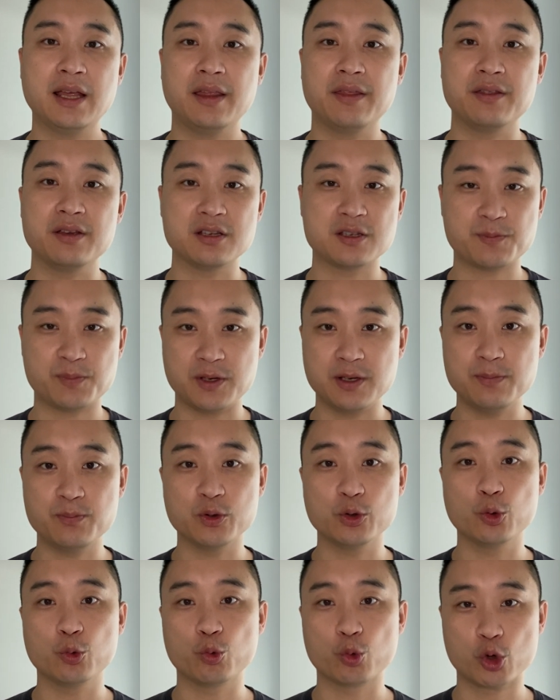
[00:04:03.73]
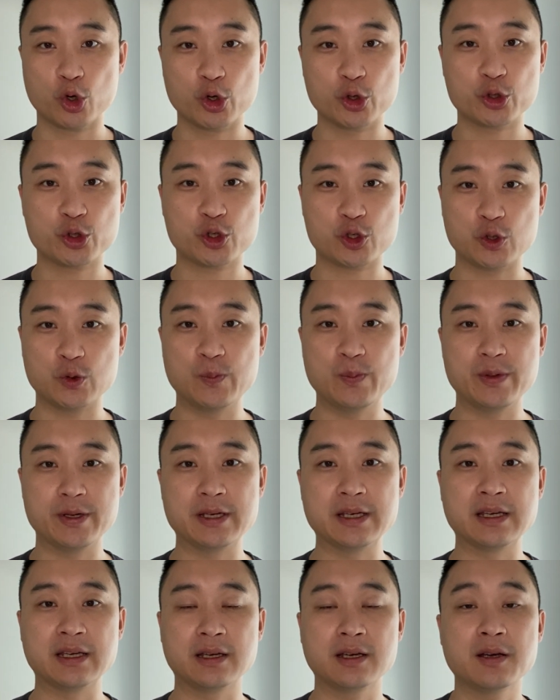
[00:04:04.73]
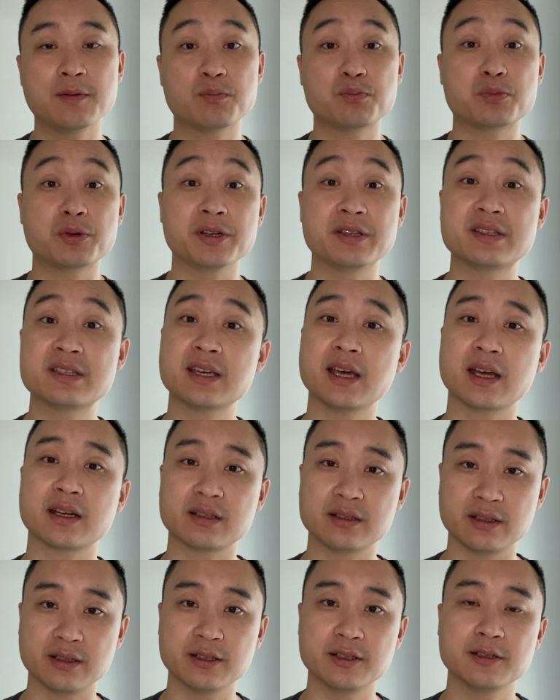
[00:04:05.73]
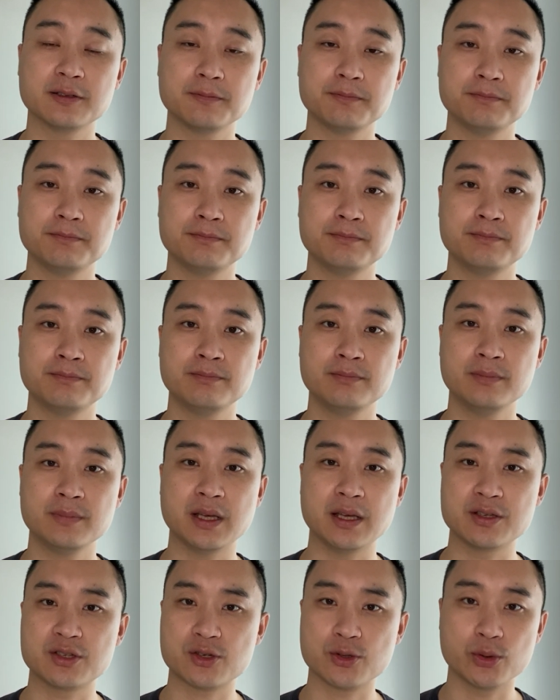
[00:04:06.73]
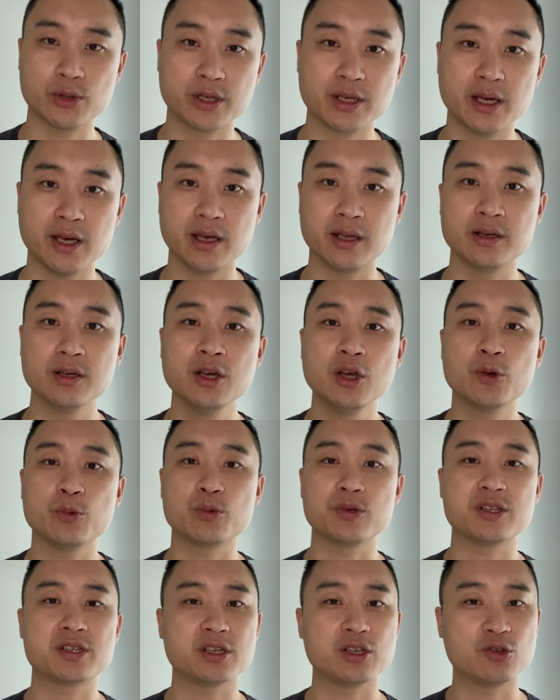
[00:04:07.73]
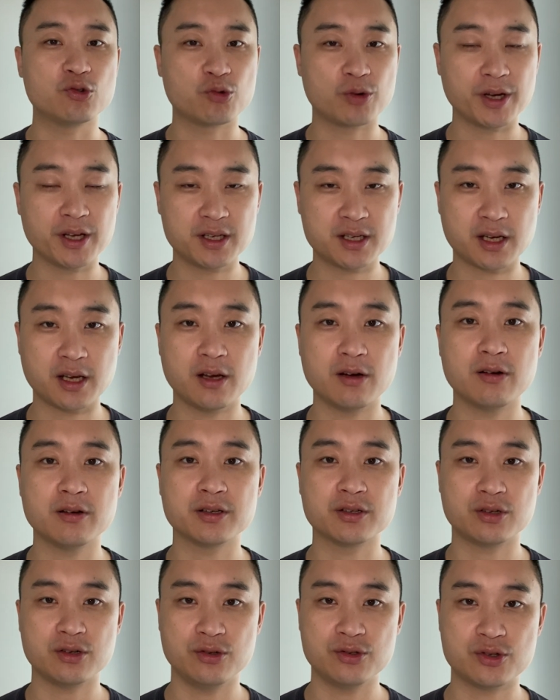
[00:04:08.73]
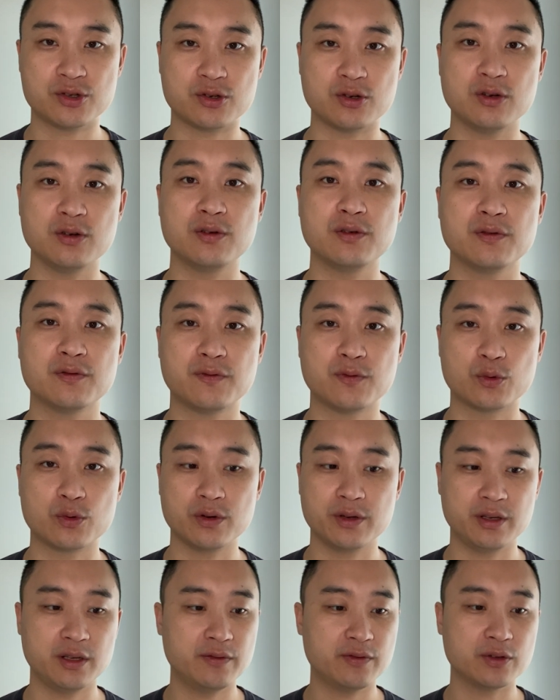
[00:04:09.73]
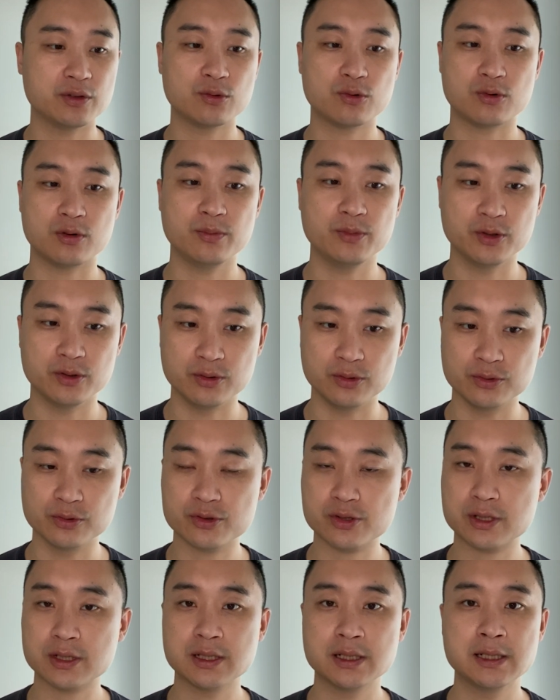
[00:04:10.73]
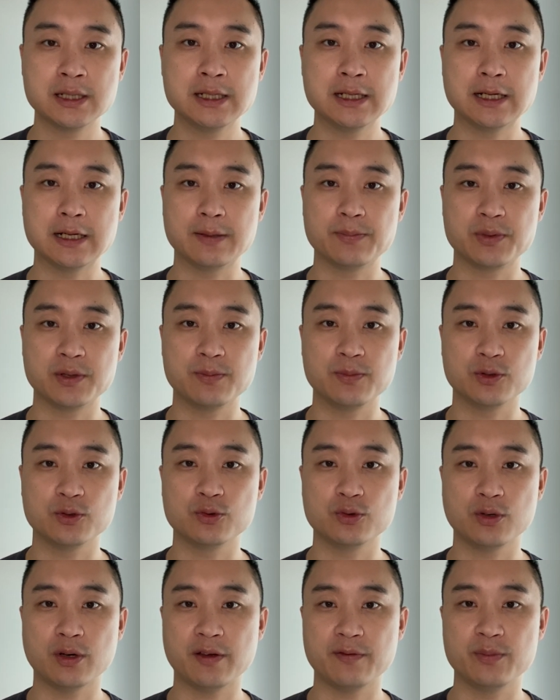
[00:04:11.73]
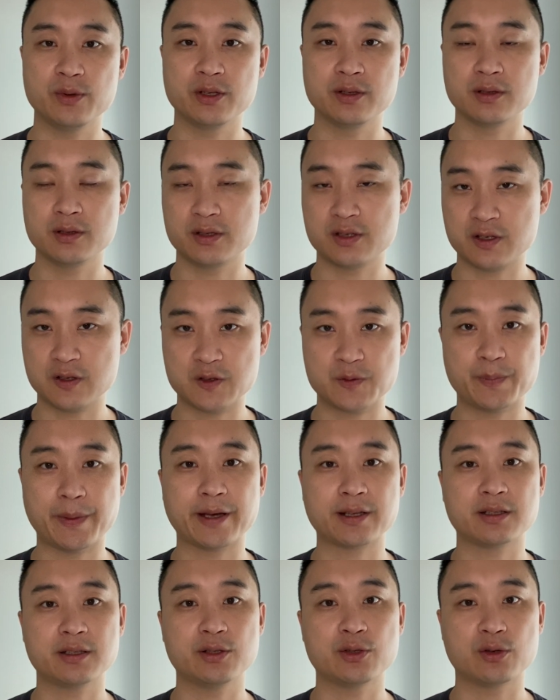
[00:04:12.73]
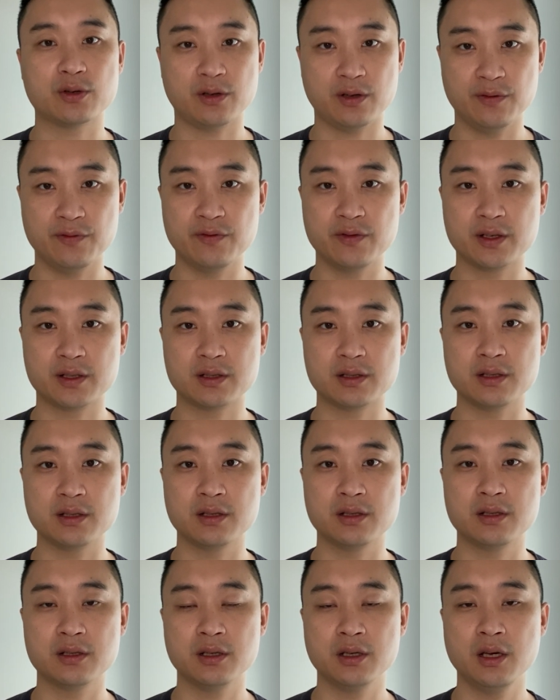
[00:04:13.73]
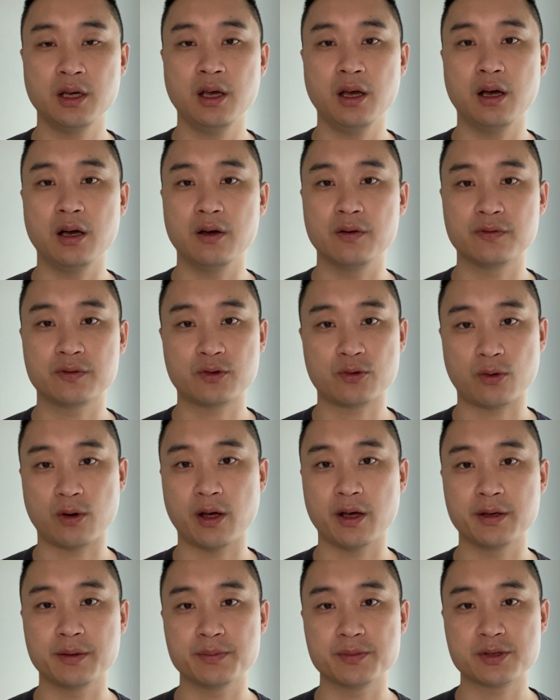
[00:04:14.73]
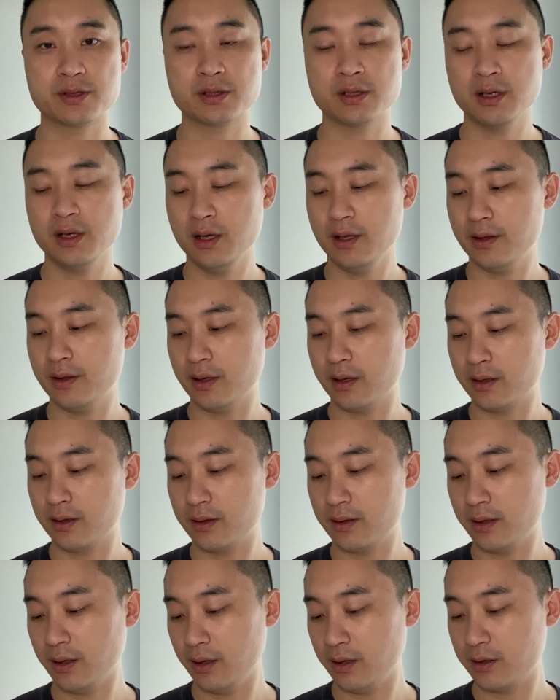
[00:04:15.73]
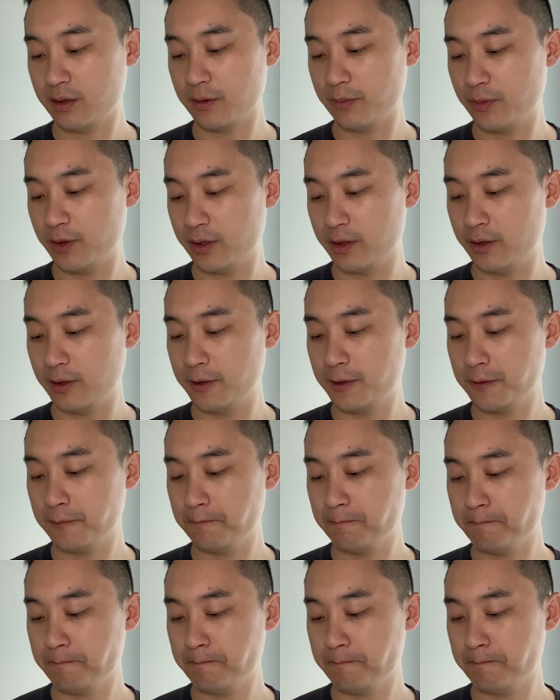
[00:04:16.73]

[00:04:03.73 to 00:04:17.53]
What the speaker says: these people were to be protected. And so again, we see great care and concern for even criminals, people who have been suspected or convicted of crimes that they committed.